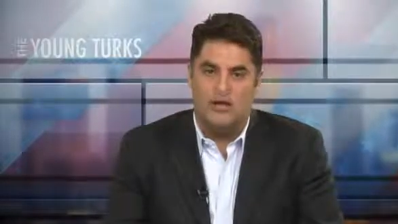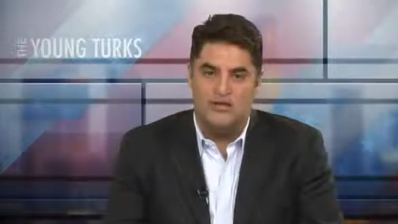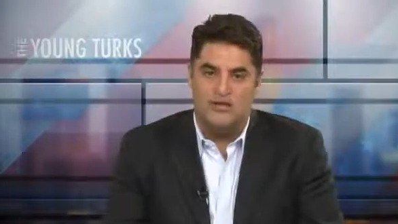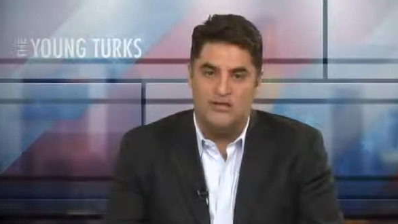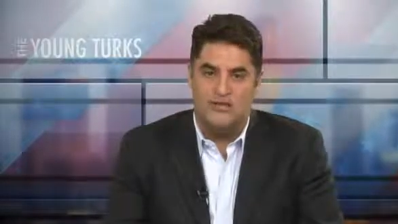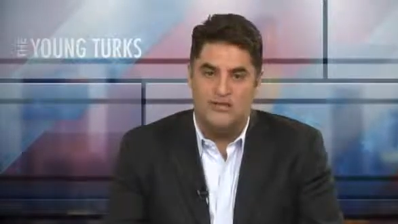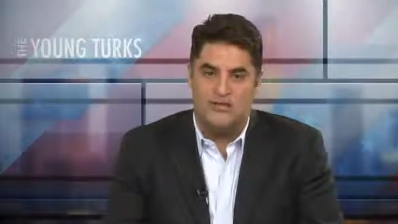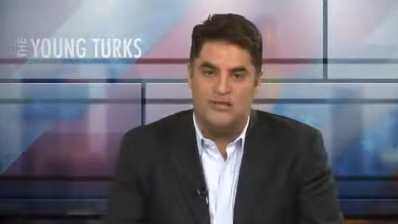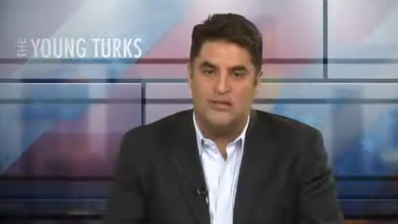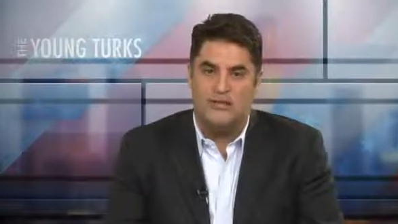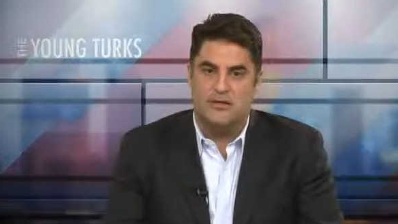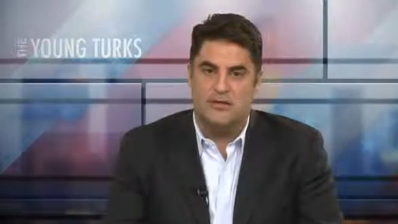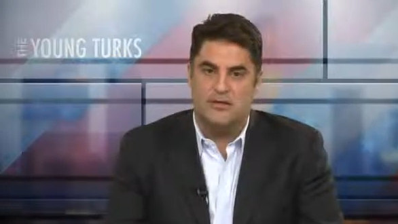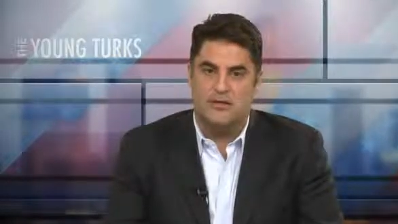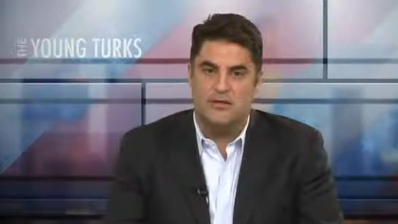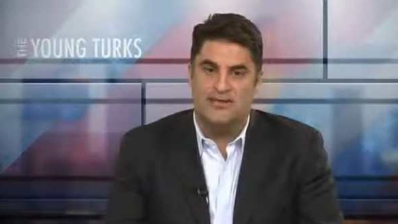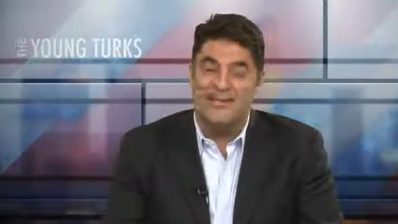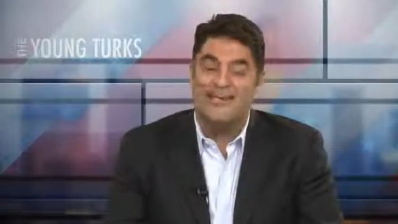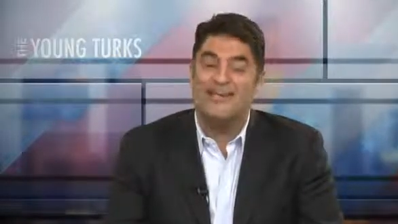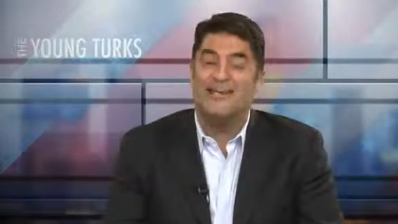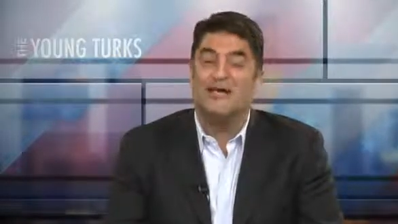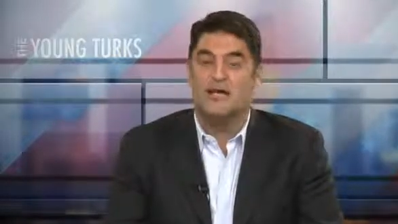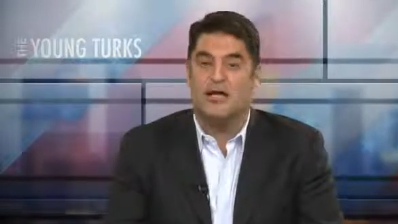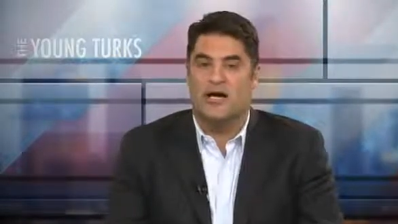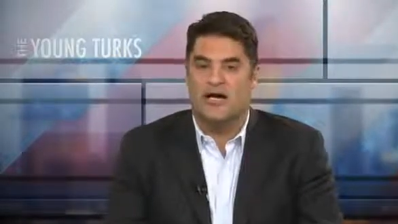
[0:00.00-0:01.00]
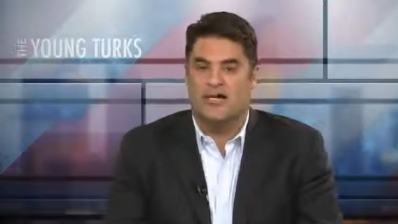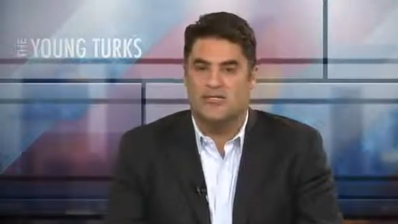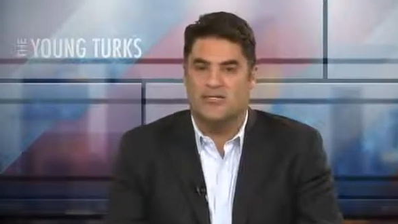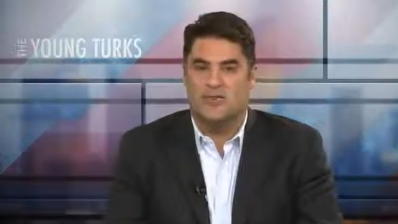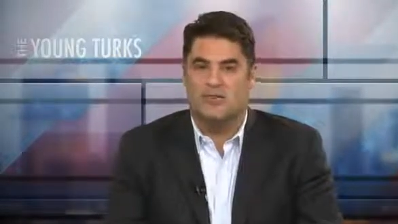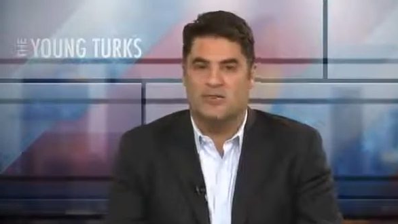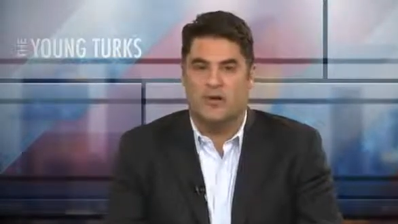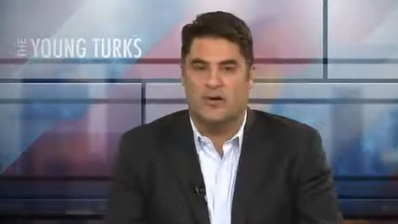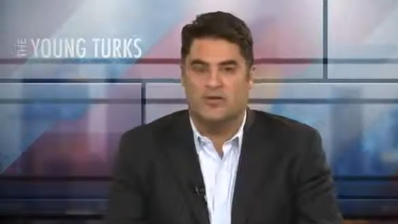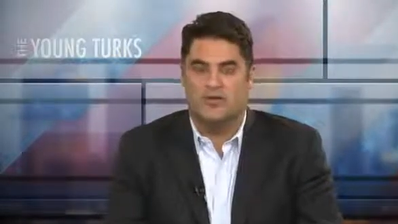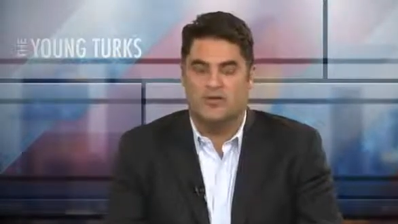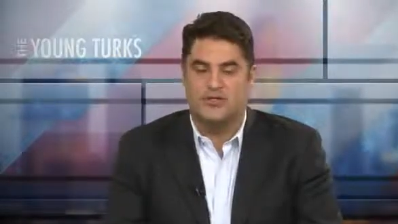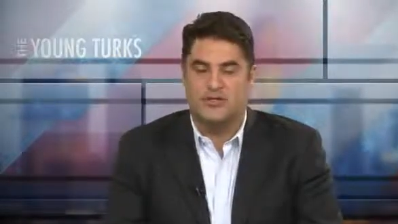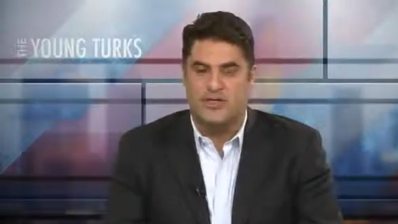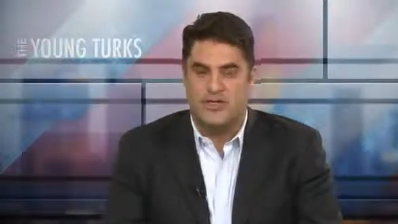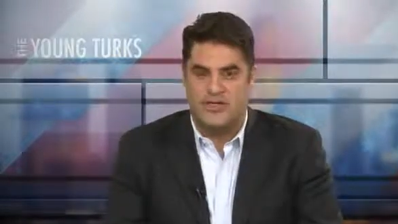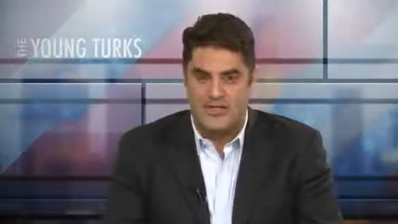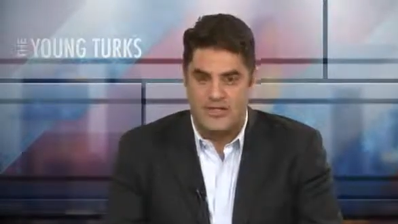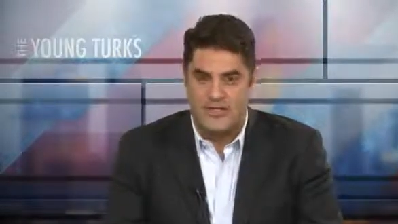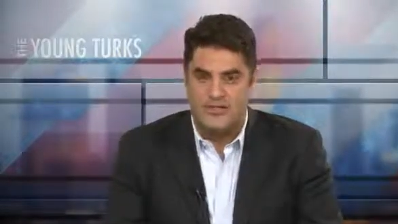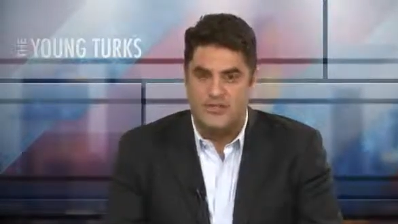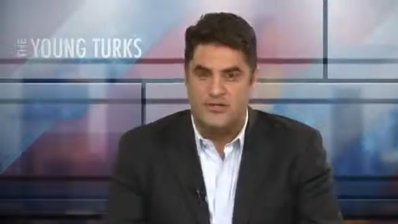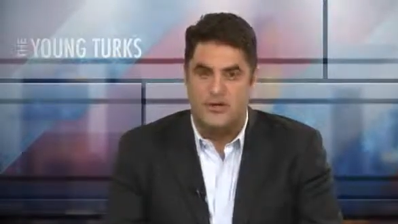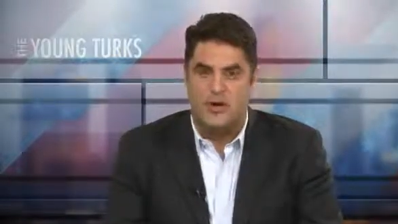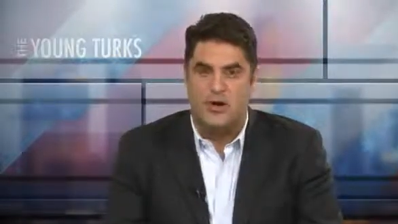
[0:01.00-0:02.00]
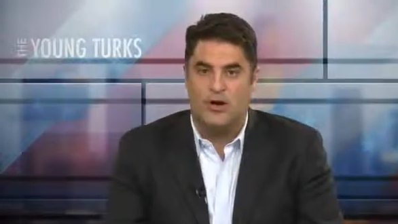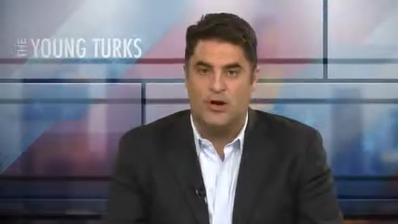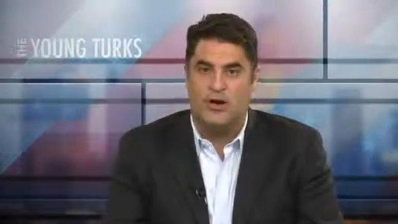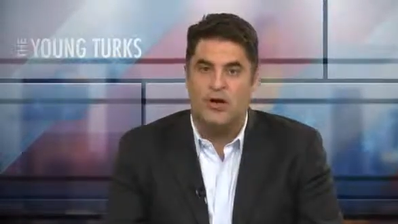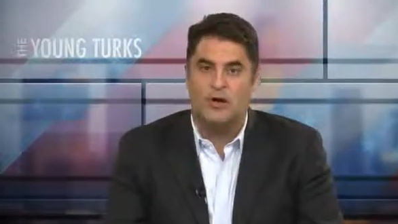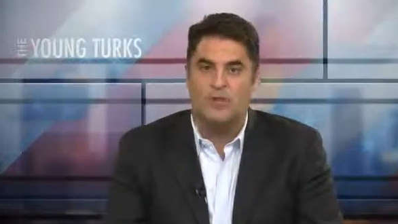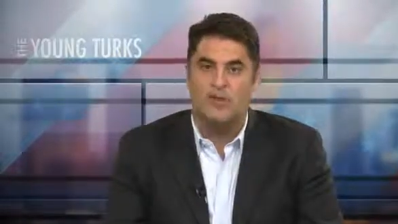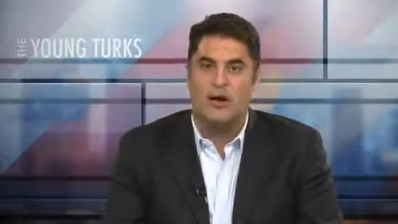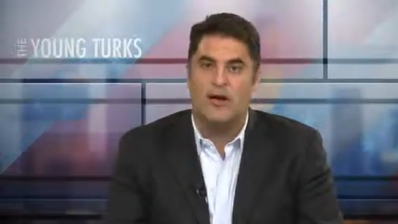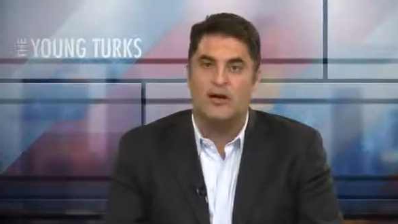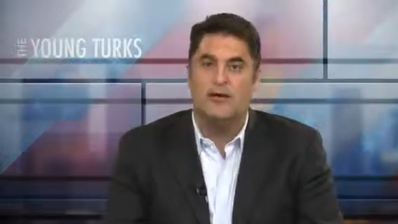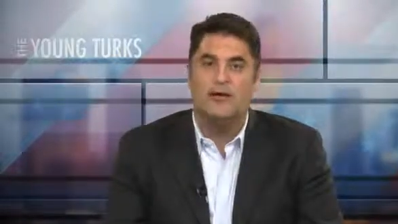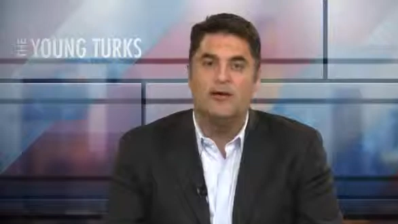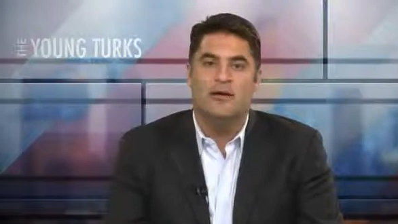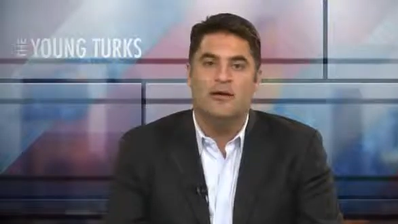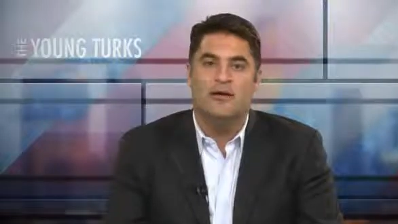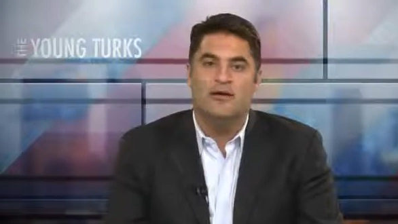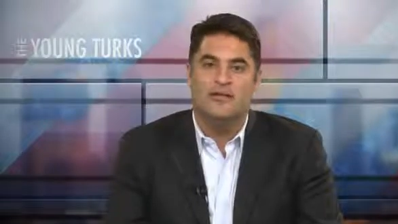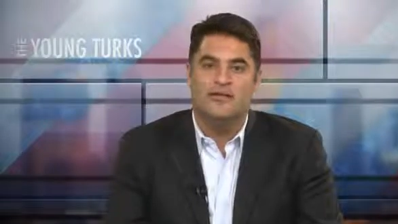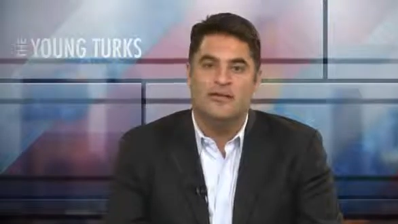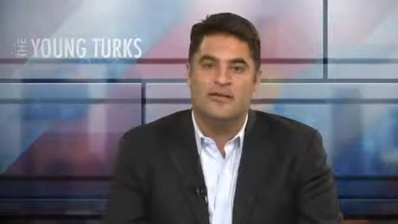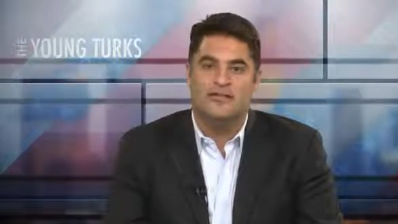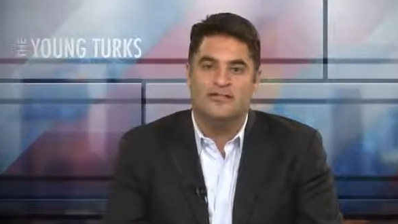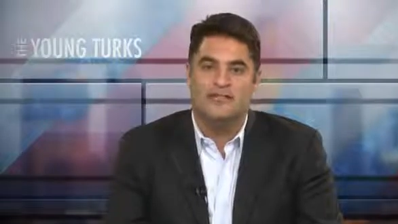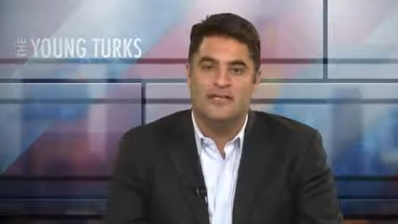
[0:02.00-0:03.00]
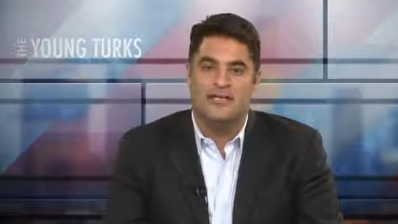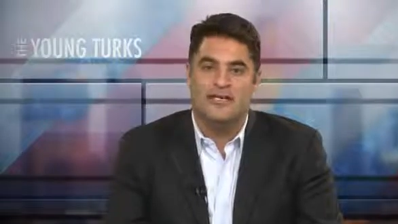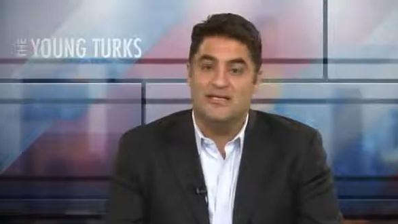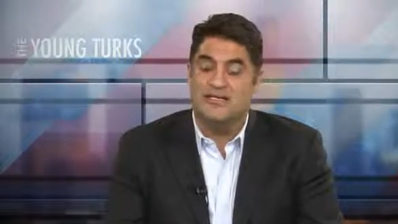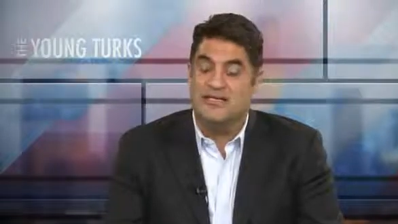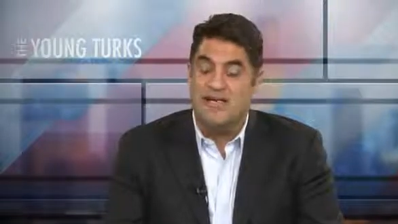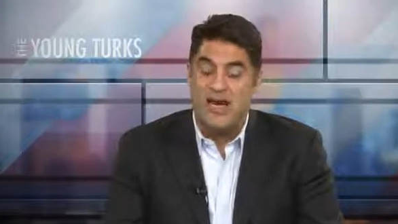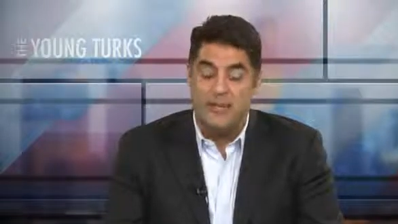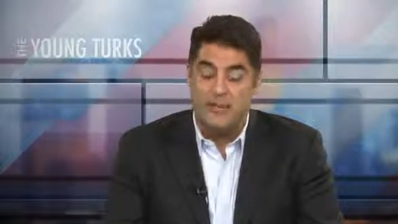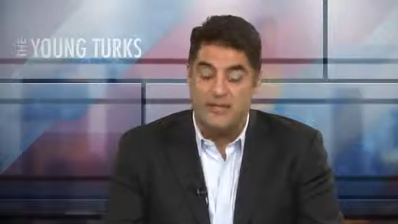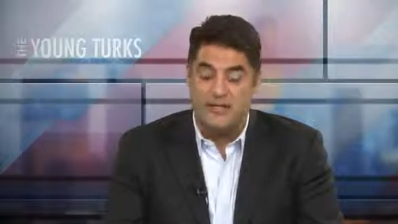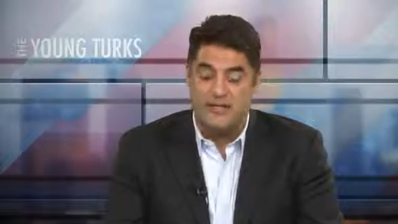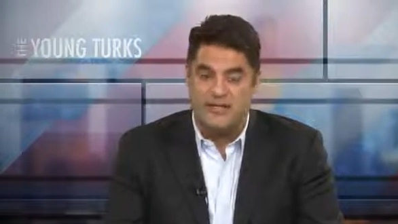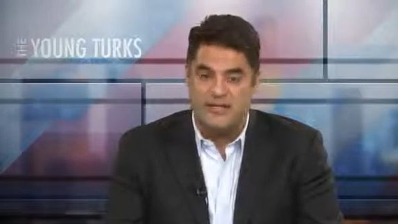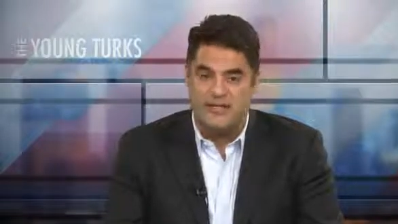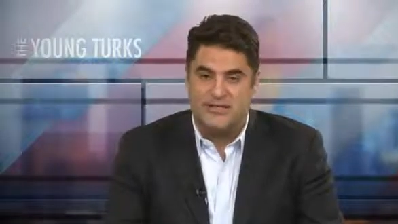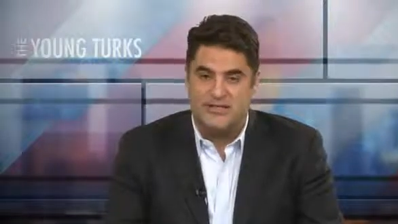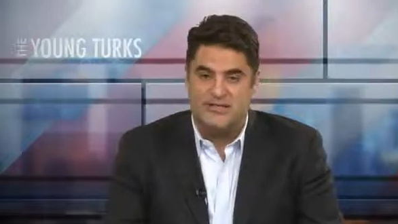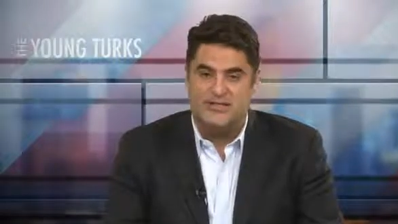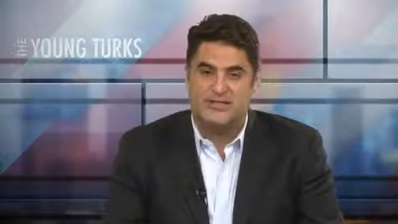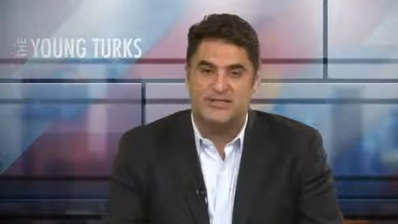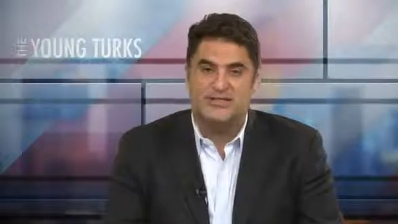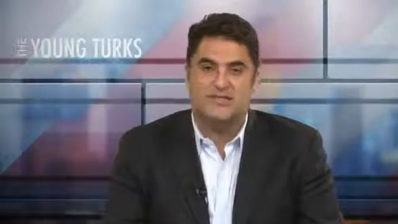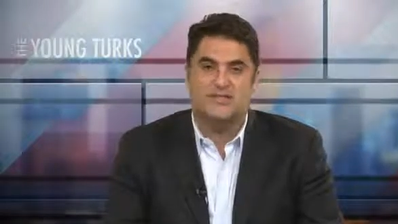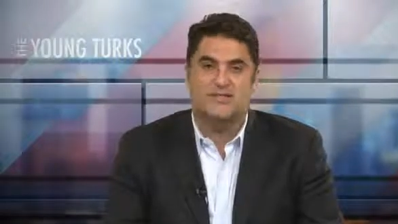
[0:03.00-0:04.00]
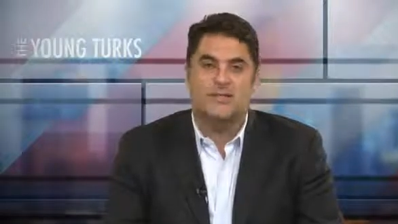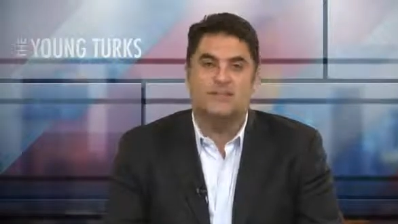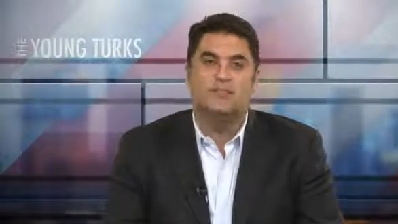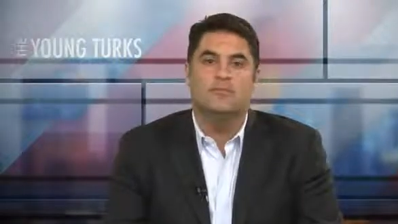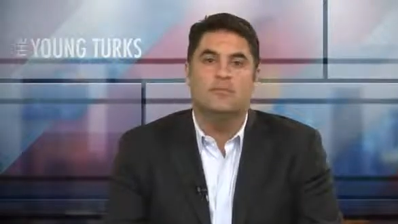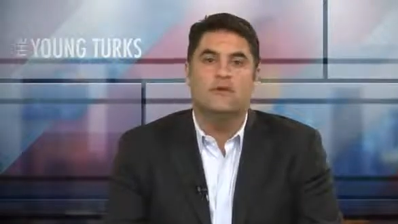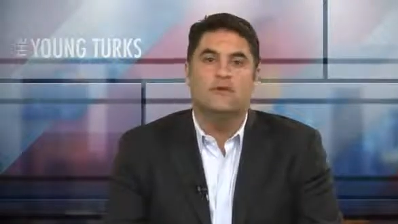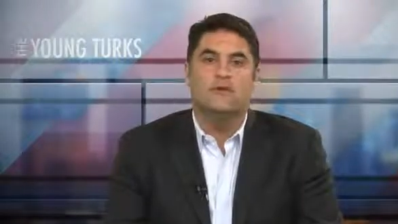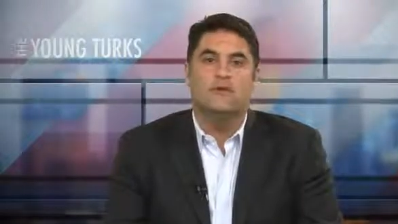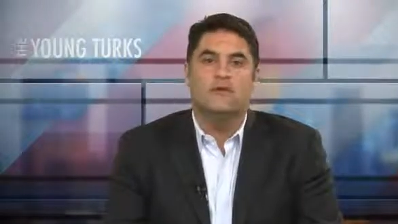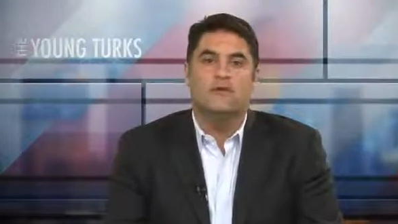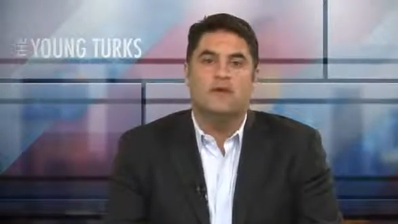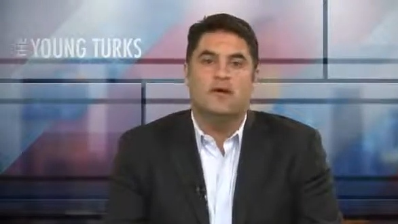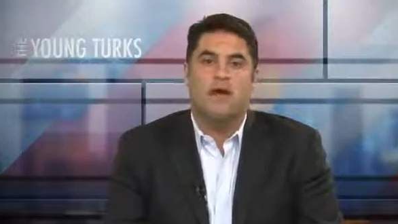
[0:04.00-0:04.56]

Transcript: It's the legalized corruption that he's talking about that's endemic to the system.